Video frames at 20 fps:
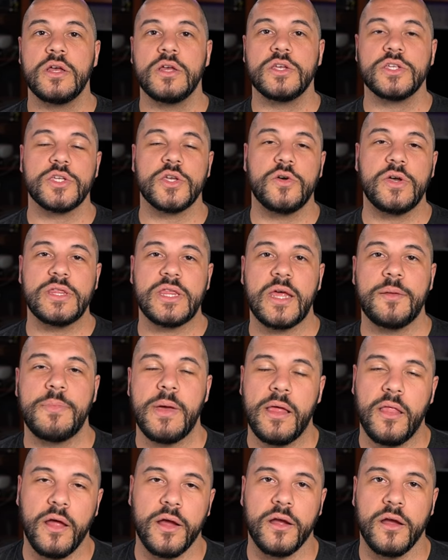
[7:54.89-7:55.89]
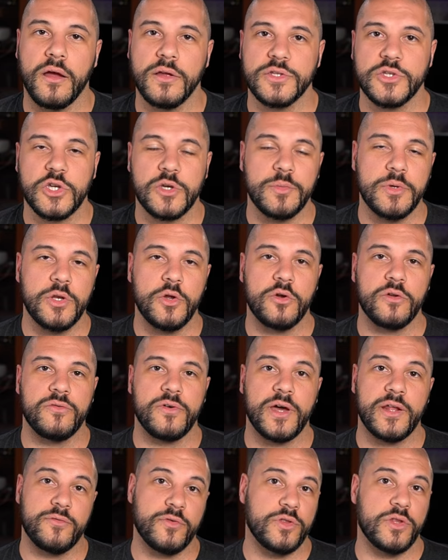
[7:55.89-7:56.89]
So hit that bell icon so you can be
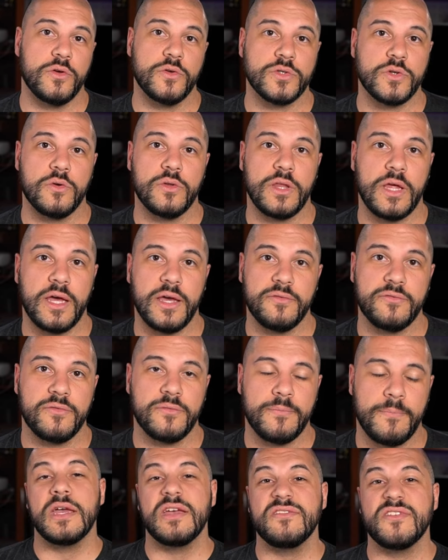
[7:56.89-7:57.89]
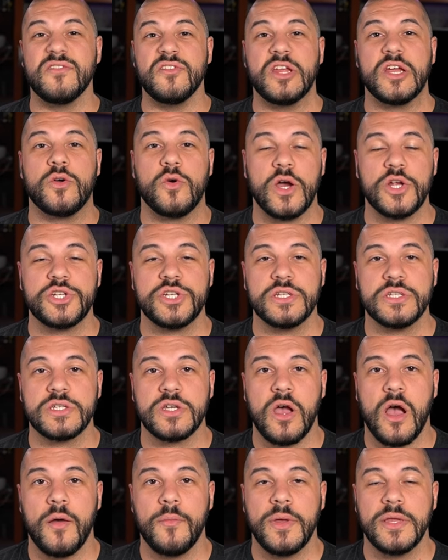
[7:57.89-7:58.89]
notified of when those go live. If you have any questions,
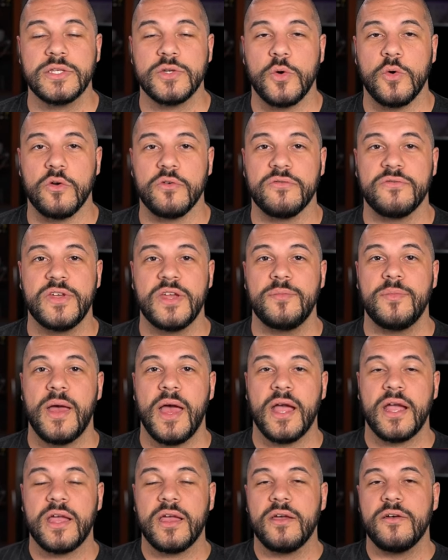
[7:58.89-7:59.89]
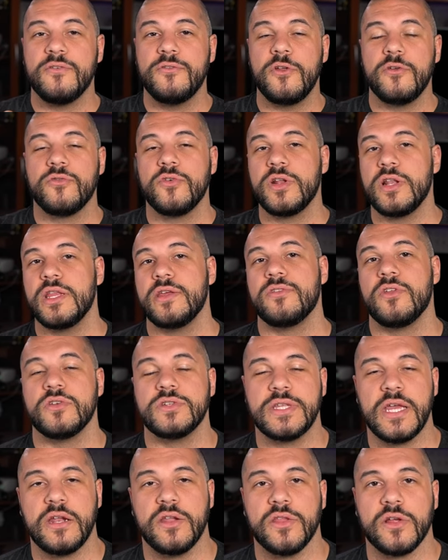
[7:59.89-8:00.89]
comments, or feedback, feel free to leave those
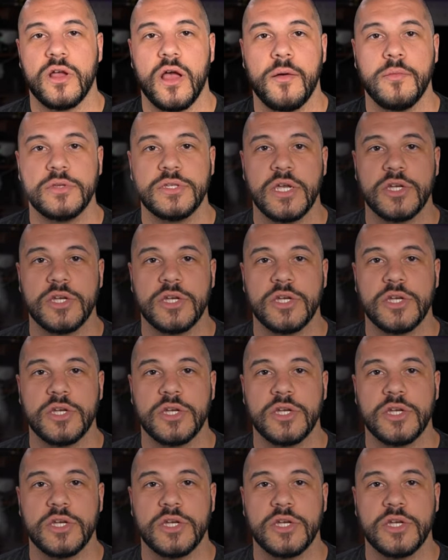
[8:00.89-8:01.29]
down in the comment